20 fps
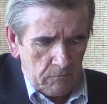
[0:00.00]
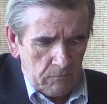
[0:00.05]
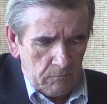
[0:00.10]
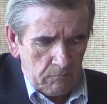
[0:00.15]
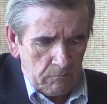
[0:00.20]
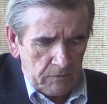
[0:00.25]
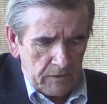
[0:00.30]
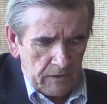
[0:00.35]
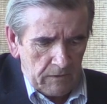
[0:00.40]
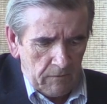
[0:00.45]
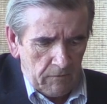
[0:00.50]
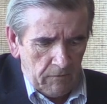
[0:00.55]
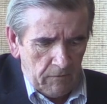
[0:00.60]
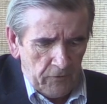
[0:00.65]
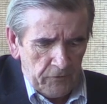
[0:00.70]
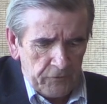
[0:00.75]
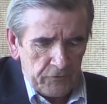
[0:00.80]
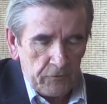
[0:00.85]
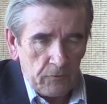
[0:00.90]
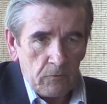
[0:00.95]
we
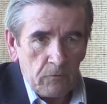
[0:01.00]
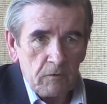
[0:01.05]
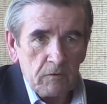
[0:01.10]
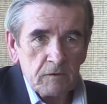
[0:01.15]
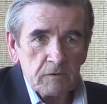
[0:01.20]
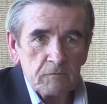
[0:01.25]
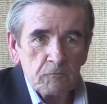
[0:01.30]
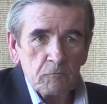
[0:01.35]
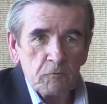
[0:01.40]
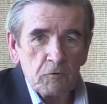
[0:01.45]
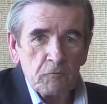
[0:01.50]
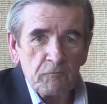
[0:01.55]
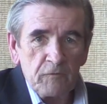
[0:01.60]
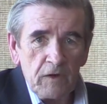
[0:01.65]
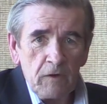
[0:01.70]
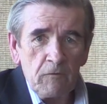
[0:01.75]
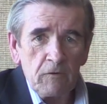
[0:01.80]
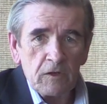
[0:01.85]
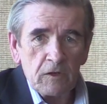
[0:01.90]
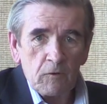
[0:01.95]
also were
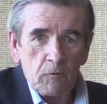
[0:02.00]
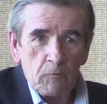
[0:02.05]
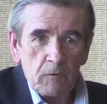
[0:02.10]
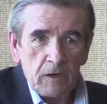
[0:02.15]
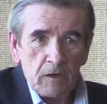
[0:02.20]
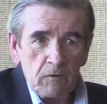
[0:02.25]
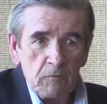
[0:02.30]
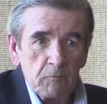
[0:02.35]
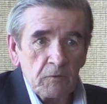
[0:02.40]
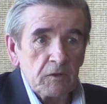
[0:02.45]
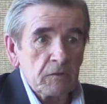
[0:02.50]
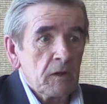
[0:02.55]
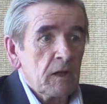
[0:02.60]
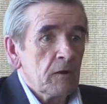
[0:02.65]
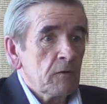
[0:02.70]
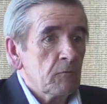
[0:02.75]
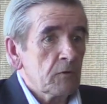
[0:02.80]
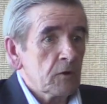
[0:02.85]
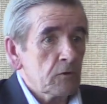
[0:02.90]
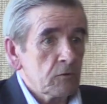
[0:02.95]
very aware.
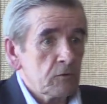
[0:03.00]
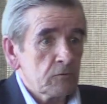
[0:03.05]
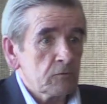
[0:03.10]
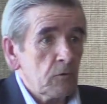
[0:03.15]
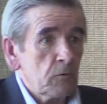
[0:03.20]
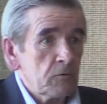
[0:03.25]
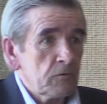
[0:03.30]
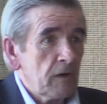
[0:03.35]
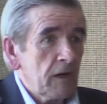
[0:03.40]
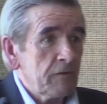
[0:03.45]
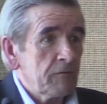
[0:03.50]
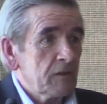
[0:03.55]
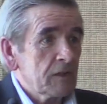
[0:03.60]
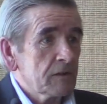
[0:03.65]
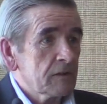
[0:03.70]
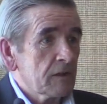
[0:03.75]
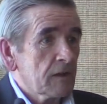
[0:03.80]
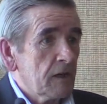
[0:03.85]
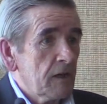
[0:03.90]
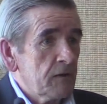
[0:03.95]
We could go driving in
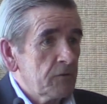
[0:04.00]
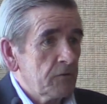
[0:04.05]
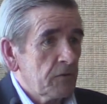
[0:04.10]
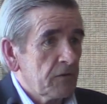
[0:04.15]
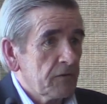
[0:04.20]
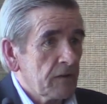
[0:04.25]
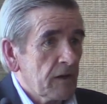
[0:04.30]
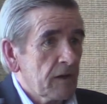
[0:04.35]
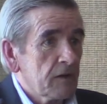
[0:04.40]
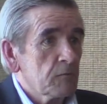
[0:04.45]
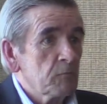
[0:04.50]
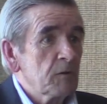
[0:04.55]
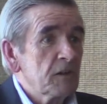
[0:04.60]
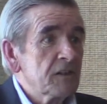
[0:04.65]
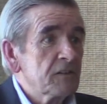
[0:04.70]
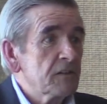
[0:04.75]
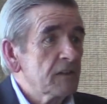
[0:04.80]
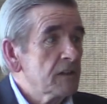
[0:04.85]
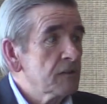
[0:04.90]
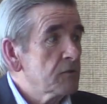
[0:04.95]
the countryside and we'd
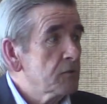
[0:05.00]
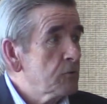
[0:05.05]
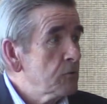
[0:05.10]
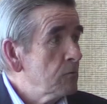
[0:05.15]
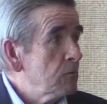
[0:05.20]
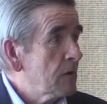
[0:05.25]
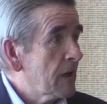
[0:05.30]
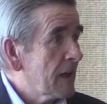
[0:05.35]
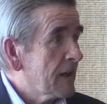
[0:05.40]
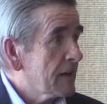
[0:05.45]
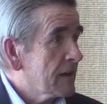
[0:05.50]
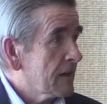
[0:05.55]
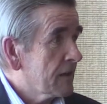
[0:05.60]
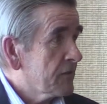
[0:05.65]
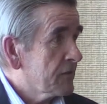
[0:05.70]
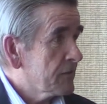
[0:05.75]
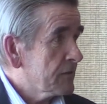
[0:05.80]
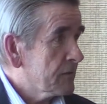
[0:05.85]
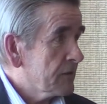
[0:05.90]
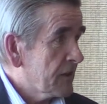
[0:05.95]
see dew line
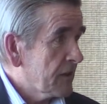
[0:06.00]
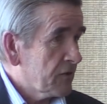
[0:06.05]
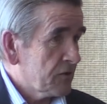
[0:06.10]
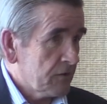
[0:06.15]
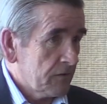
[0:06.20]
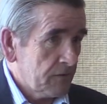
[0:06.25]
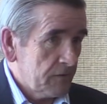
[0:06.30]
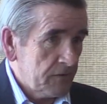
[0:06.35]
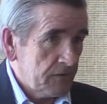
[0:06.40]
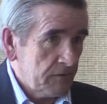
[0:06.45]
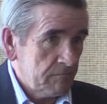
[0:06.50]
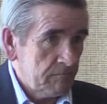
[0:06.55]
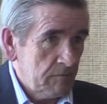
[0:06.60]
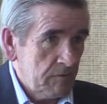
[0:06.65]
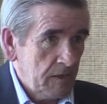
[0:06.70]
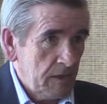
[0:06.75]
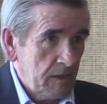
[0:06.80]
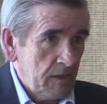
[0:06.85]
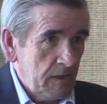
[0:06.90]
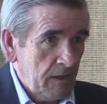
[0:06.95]
installations,
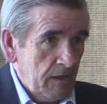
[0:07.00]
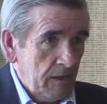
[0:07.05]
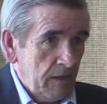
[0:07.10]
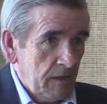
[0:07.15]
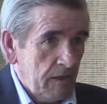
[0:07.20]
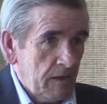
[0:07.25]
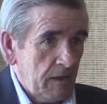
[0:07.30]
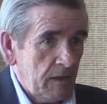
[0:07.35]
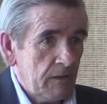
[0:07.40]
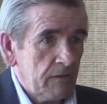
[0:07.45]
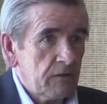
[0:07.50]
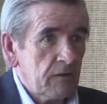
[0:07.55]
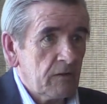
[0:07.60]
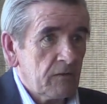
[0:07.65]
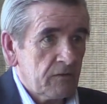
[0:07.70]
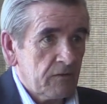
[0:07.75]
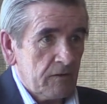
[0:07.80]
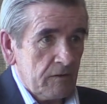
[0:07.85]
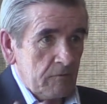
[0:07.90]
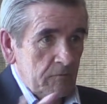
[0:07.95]

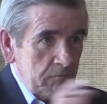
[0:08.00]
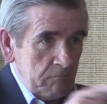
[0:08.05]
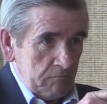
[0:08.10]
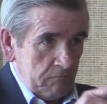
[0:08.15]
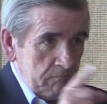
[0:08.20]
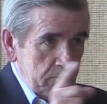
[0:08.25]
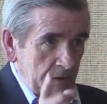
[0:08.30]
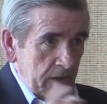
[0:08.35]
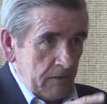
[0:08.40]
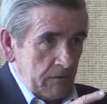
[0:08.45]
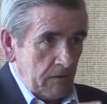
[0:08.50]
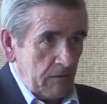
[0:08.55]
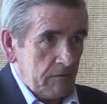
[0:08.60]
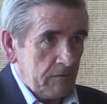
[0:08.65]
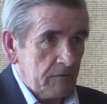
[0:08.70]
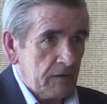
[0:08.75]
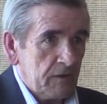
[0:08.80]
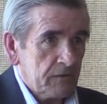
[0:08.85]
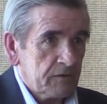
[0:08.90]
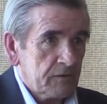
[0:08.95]
these radar
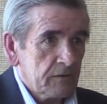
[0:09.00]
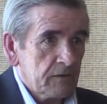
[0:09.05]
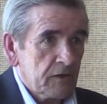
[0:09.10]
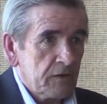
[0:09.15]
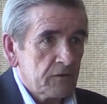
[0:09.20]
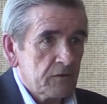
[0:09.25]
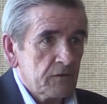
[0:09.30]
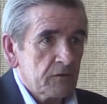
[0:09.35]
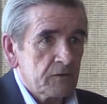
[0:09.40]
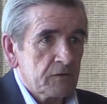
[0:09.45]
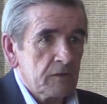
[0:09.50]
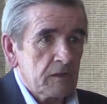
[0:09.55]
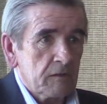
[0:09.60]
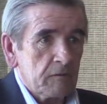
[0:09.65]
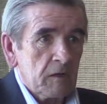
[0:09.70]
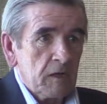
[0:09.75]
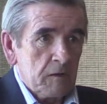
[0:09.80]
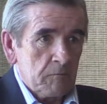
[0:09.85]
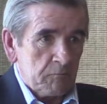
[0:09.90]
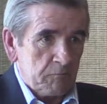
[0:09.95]
installations to
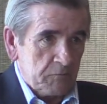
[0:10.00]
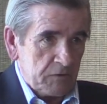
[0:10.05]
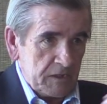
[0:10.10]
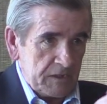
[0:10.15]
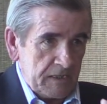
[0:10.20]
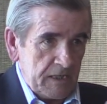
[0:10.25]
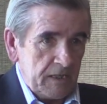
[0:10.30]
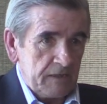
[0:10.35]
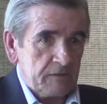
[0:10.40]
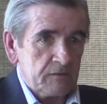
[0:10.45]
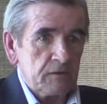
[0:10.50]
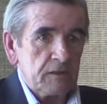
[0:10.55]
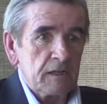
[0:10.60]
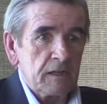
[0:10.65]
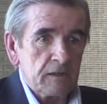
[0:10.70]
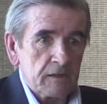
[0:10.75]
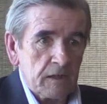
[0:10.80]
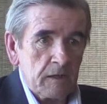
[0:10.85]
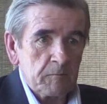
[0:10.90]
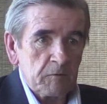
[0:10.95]
detect
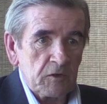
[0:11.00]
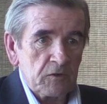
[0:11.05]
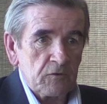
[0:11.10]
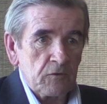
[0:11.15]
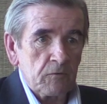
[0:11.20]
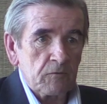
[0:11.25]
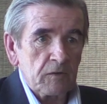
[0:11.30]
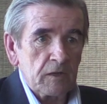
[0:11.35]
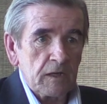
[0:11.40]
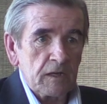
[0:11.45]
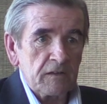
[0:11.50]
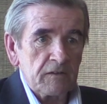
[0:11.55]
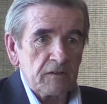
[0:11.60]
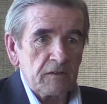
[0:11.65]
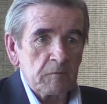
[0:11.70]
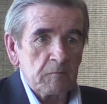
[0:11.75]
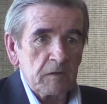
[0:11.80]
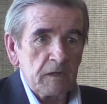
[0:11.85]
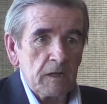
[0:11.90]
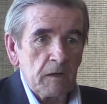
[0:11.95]
incoming Soviet
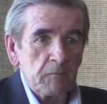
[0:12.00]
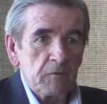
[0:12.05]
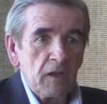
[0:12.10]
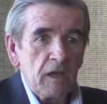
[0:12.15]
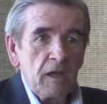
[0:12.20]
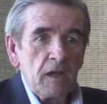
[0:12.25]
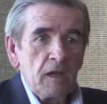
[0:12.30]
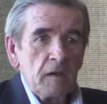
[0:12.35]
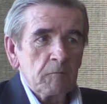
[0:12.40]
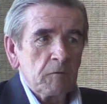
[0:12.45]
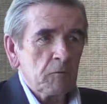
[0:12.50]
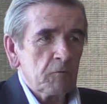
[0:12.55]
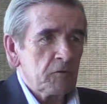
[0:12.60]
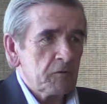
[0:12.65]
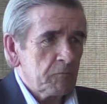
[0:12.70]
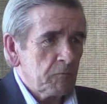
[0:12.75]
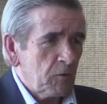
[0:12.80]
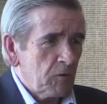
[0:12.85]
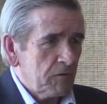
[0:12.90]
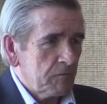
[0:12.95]
ICBMs. But what
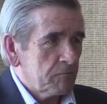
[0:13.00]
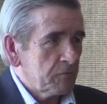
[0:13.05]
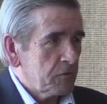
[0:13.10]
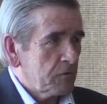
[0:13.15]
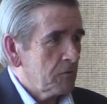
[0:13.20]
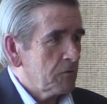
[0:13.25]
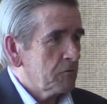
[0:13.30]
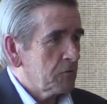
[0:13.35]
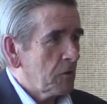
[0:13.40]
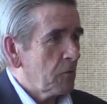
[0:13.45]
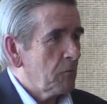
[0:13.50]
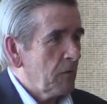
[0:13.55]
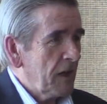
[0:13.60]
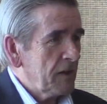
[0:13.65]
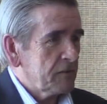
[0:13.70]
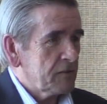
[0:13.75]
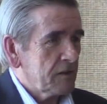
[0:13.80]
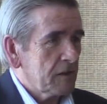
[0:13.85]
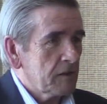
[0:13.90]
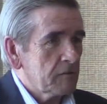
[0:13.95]
was more sort of
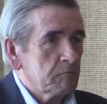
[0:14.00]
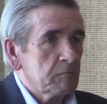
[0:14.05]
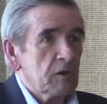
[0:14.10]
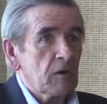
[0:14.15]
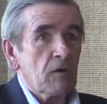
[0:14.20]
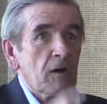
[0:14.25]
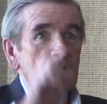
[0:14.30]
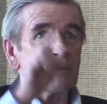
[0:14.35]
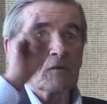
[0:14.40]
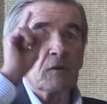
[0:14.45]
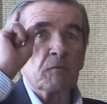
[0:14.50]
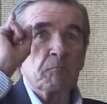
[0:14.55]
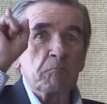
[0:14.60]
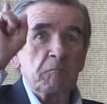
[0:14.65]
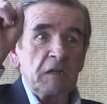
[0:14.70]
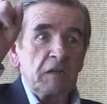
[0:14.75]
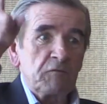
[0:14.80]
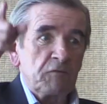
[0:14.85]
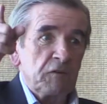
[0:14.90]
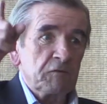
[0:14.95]
arresting beyond the
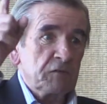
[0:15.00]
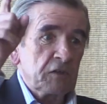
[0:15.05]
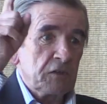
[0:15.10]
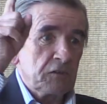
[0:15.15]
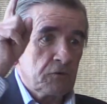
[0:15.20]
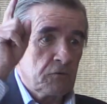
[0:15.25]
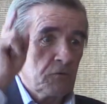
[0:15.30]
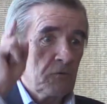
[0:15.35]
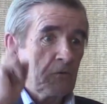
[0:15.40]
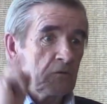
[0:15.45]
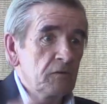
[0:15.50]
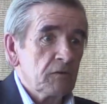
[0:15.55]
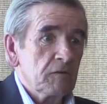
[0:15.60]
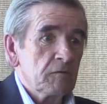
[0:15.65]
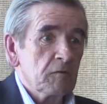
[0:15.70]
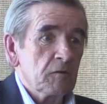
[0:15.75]
B-52